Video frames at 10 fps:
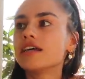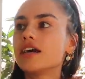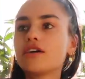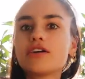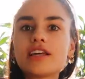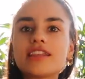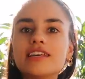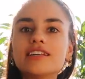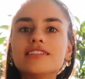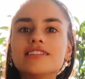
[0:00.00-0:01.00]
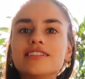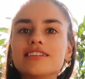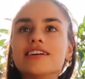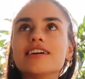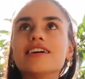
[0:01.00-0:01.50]
Yeah, I'll go like this.
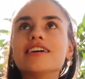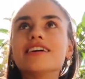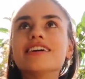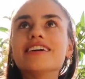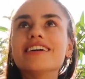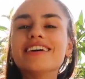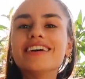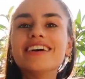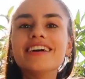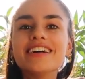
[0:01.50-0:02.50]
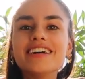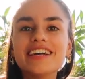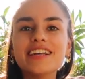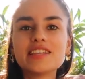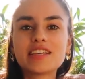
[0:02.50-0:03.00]

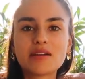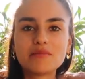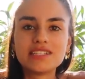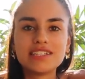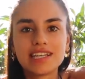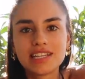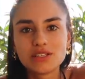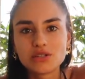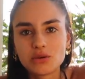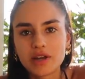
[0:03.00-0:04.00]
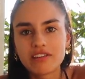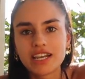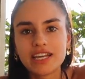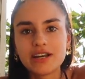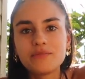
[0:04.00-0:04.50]
The camera's sitting in the doorway right
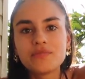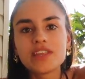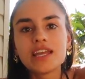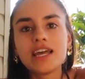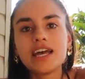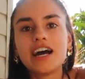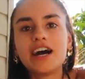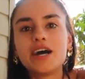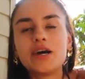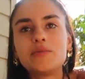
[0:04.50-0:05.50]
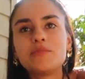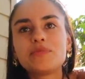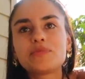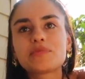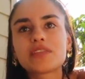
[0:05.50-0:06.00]
now.
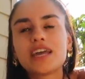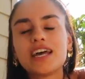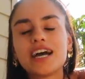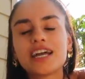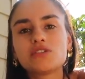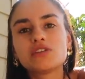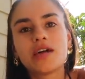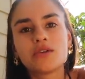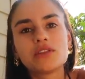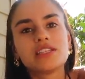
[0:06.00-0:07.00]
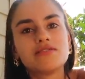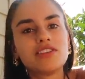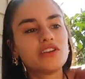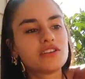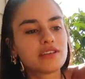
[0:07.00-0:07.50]
I could title this
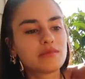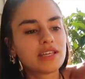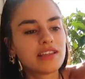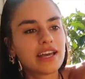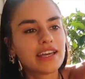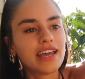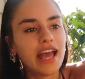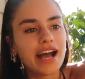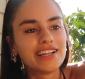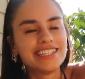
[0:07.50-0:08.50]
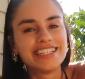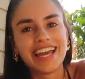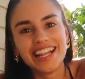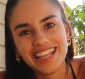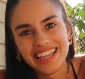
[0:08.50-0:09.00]
video something like how to
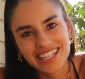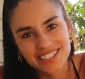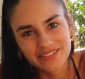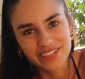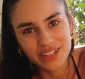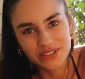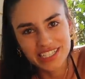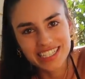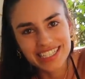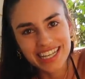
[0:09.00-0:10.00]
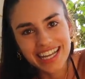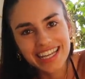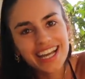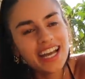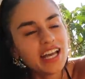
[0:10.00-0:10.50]
gain 1,000 followers in a
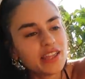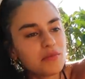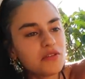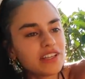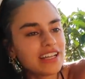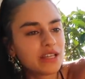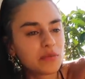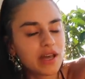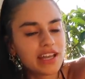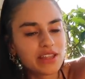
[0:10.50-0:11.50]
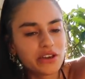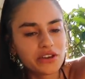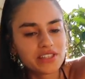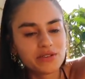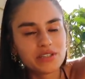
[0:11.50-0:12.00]
day. That'd be really clickbaity though,
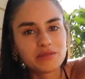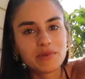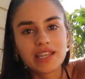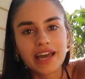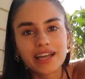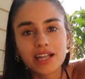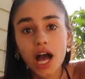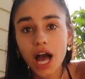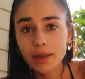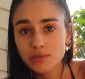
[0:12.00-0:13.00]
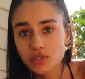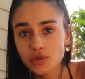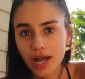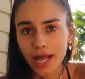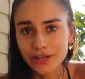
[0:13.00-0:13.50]
because it would just be like, I'm shook, I